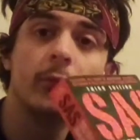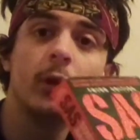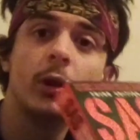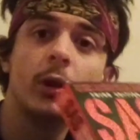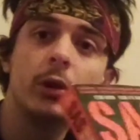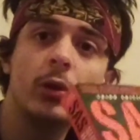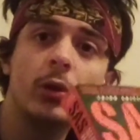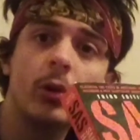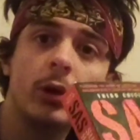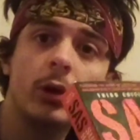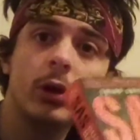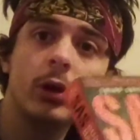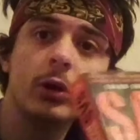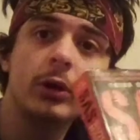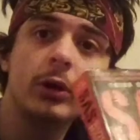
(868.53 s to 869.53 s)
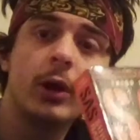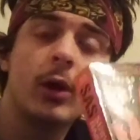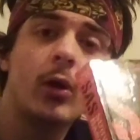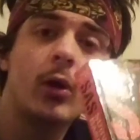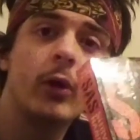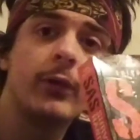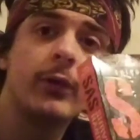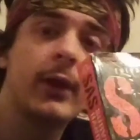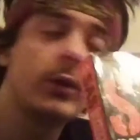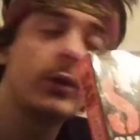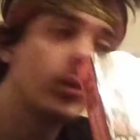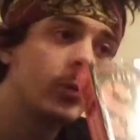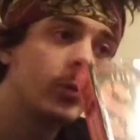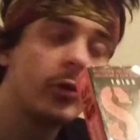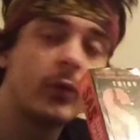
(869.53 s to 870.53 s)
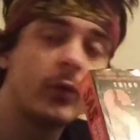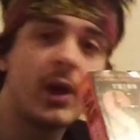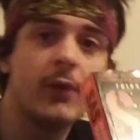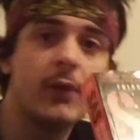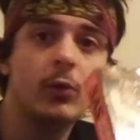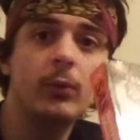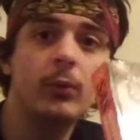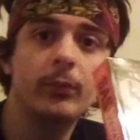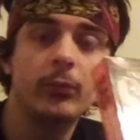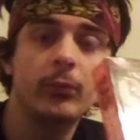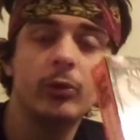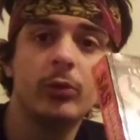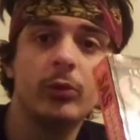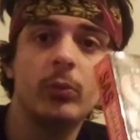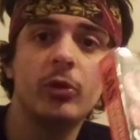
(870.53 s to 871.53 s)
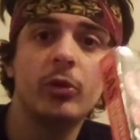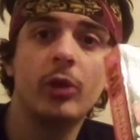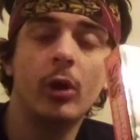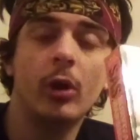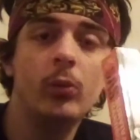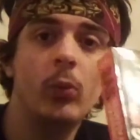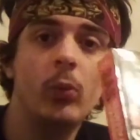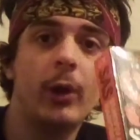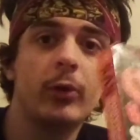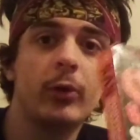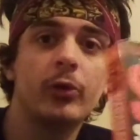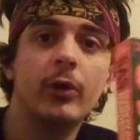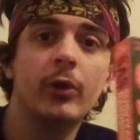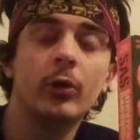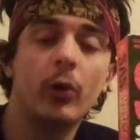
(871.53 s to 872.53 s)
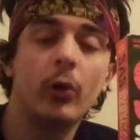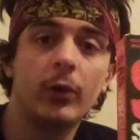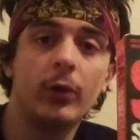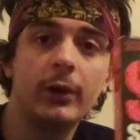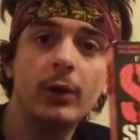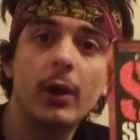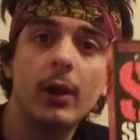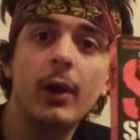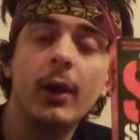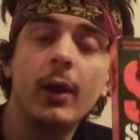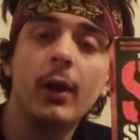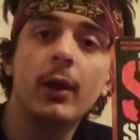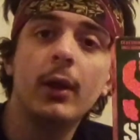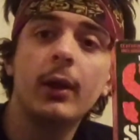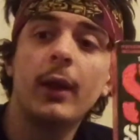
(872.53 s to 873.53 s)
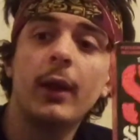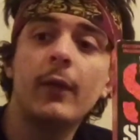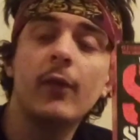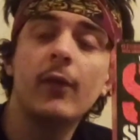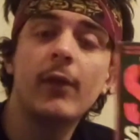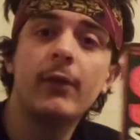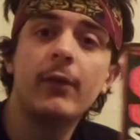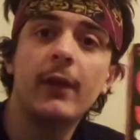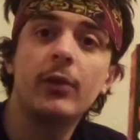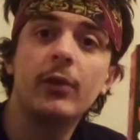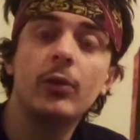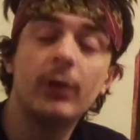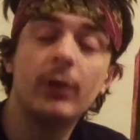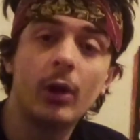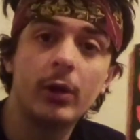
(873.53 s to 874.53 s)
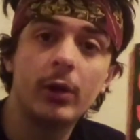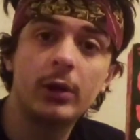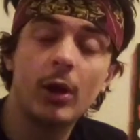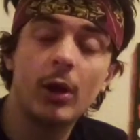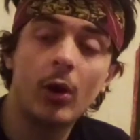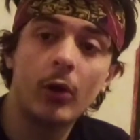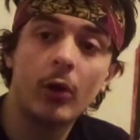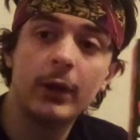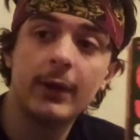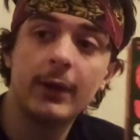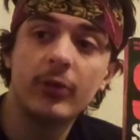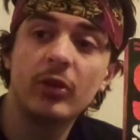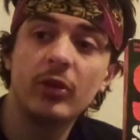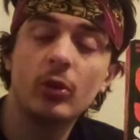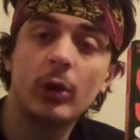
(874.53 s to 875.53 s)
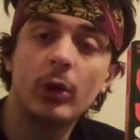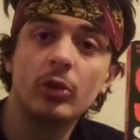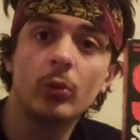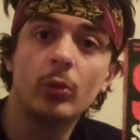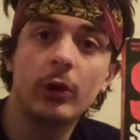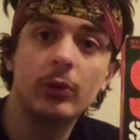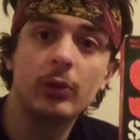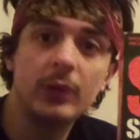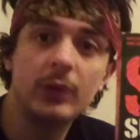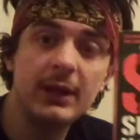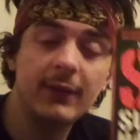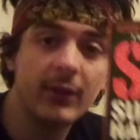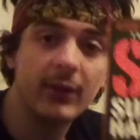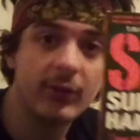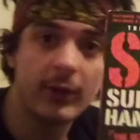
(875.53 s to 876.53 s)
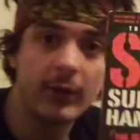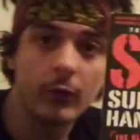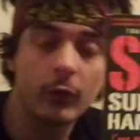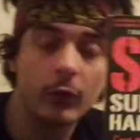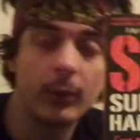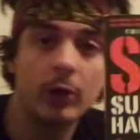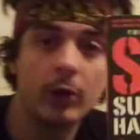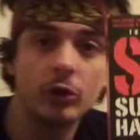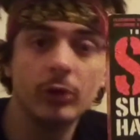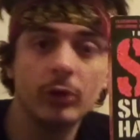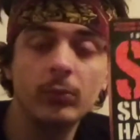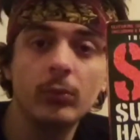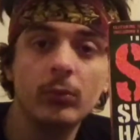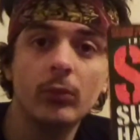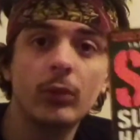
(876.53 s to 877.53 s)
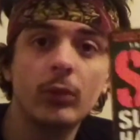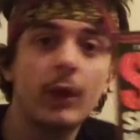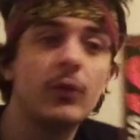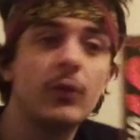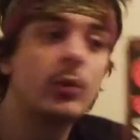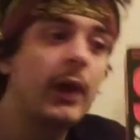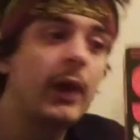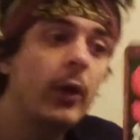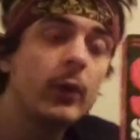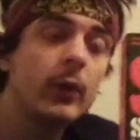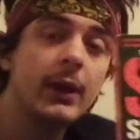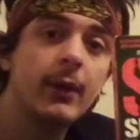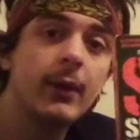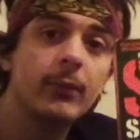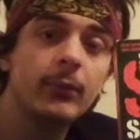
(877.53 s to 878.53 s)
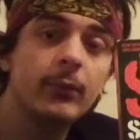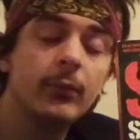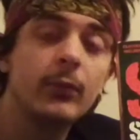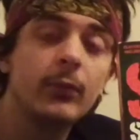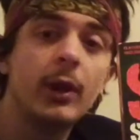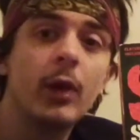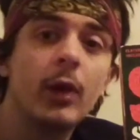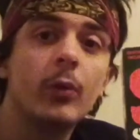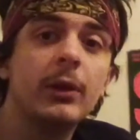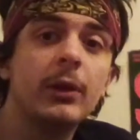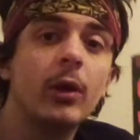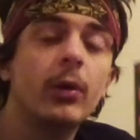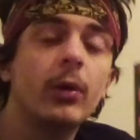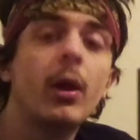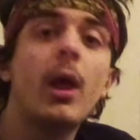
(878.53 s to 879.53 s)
You aren't that good with survival, so while you're still learning, in the event that you are in a situation where you need this information, if you carry it, it'll be good.